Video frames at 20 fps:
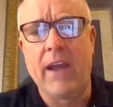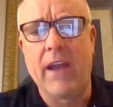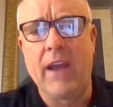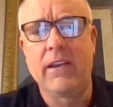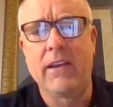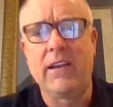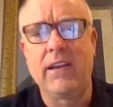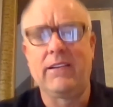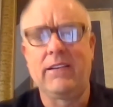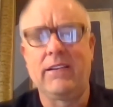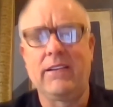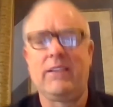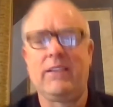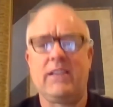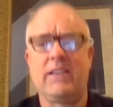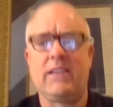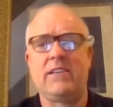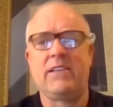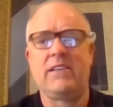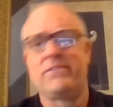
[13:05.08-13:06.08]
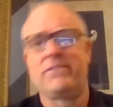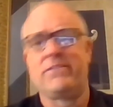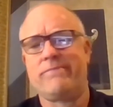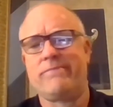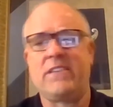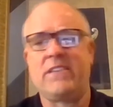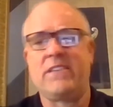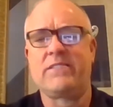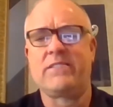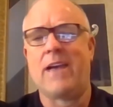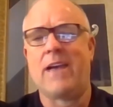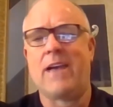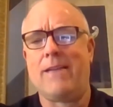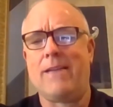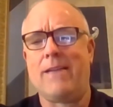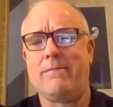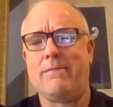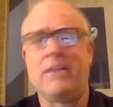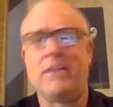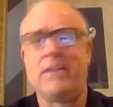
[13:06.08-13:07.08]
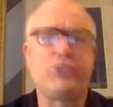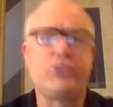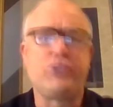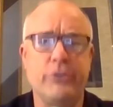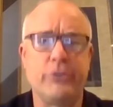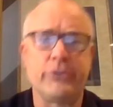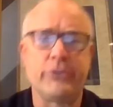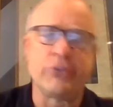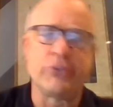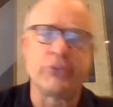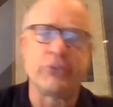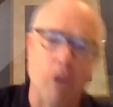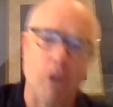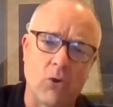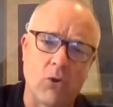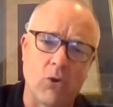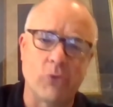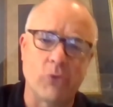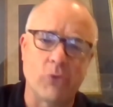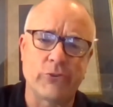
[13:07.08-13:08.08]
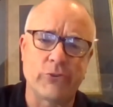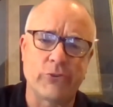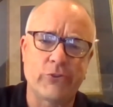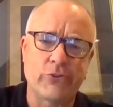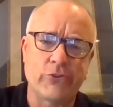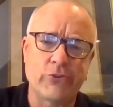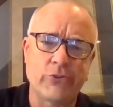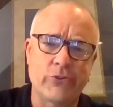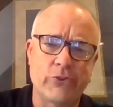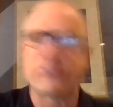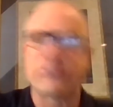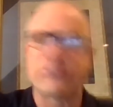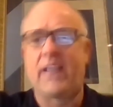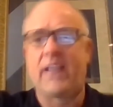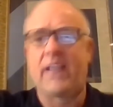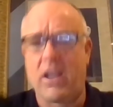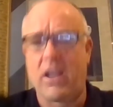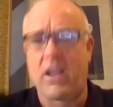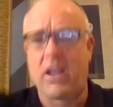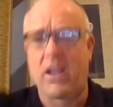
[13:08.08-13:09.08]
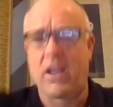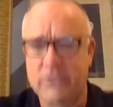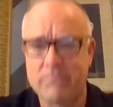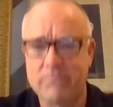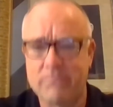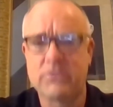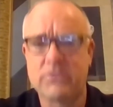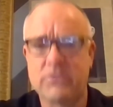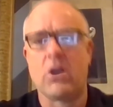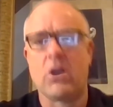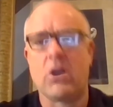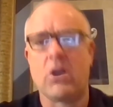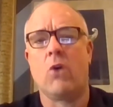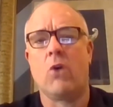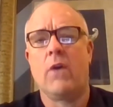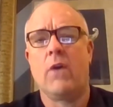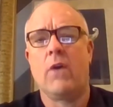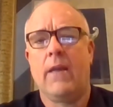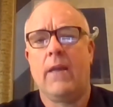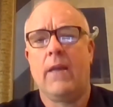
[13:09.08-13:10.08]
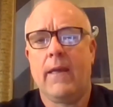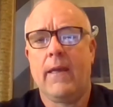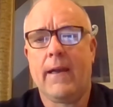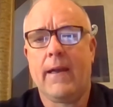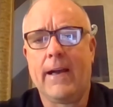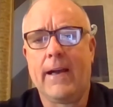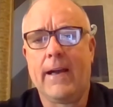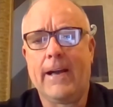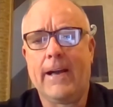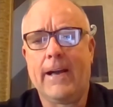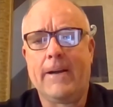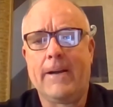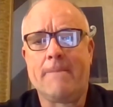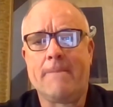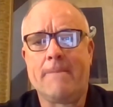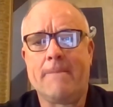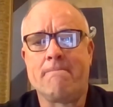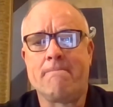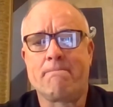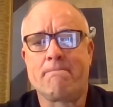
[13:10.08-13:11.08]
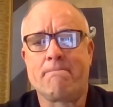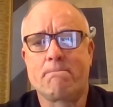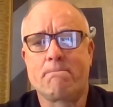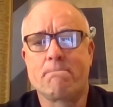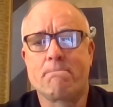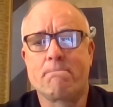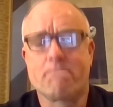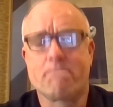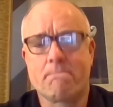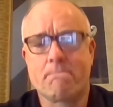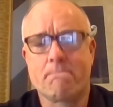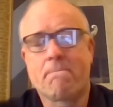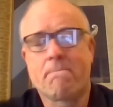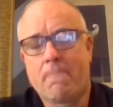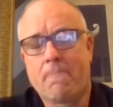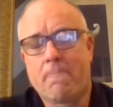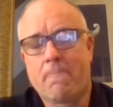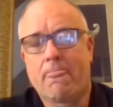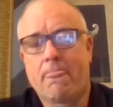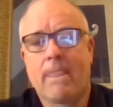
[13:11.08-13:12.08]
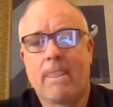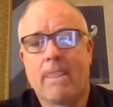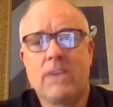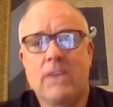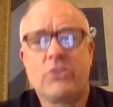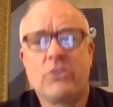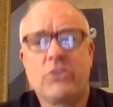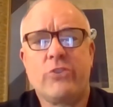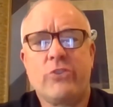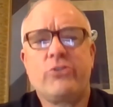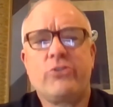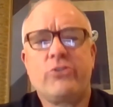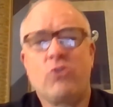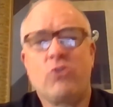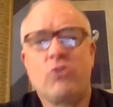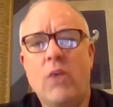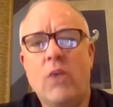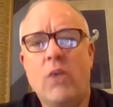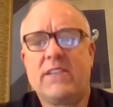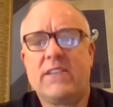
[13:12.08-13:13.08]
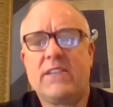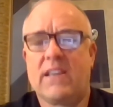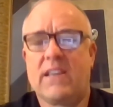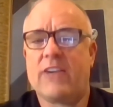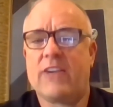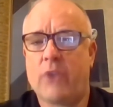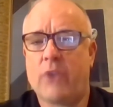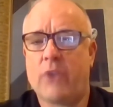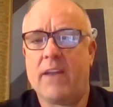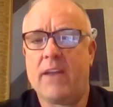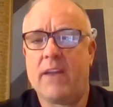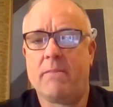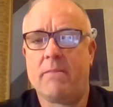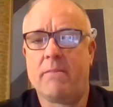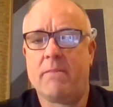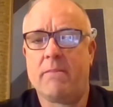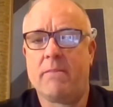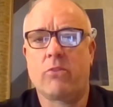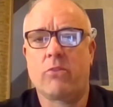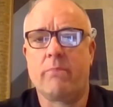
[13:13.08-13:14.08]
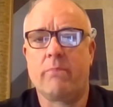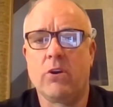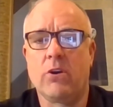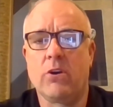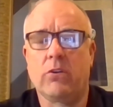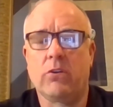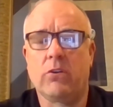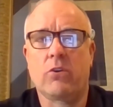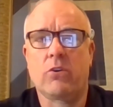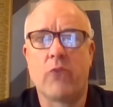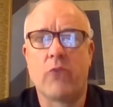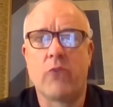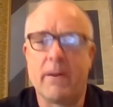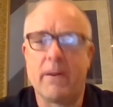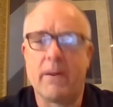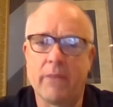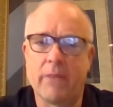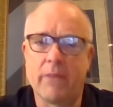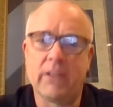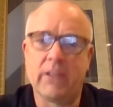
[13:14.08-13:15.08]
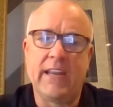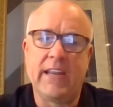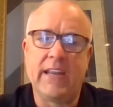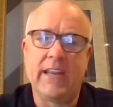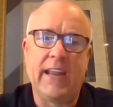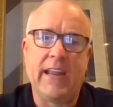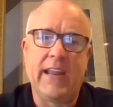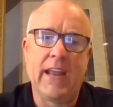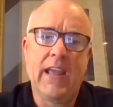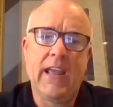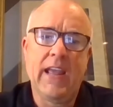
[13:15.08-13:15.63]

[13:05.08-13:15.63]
He's got issues and struggles just like us. So, so those are the ways that I try to build credibility. And,